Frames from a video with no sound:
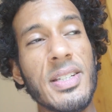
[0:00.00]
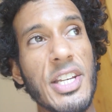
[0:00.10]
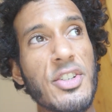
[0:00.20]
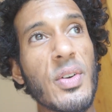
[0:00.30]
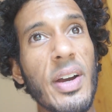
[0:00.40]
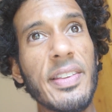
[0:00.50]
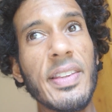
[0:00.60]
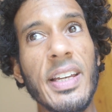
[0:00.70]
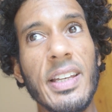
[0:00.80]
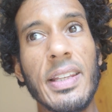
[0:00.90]
Sacha and I
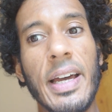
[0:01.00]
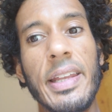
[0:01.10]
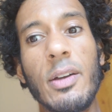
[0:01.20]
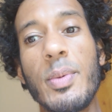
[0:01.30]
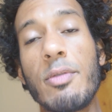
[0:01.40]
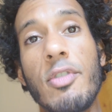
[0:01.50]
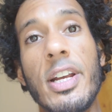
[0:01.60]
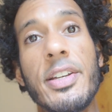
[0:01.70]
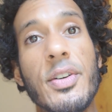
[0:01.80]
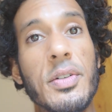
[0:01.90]
think that it would be
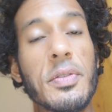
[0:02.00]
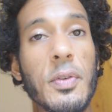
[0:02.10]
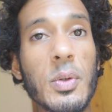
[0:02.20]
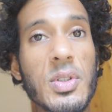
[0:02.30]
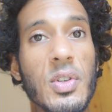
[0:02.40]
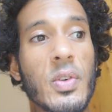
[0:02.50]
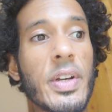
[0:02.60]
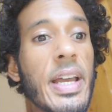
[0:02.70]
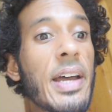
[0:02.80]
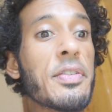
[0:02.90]
really good for
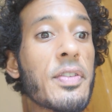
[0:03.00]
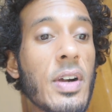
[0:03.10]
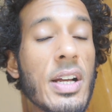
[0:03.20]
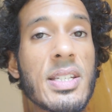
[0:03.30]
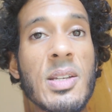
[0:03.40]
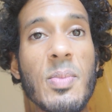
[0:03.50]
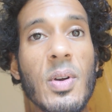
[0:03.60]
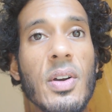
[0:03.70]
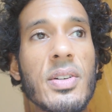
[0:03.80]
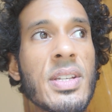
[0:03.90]
Story and for us
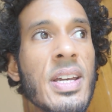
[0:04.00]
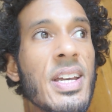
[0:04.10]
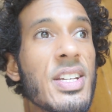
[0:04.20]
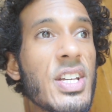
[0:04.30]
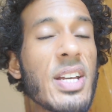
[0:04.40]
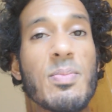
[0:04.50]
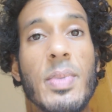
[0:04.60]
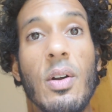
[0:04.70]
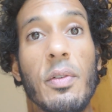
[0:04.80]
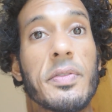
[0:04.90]
because she hasn't
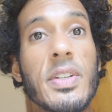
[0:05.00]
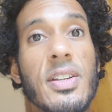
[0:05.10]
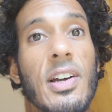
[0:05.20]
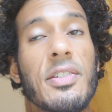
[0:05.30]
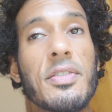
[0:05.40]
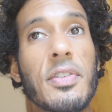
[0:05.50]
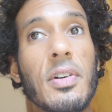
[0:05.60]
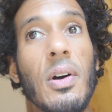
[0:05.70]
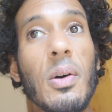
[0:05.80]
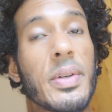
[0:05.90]
been off of this island for
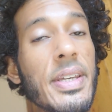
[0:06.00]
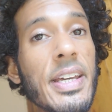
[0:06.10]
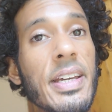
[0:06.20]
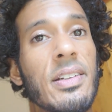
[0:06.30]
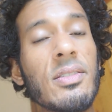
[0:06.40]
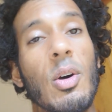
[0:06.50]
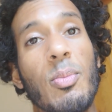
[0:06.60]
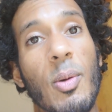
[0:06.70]
a whole year, not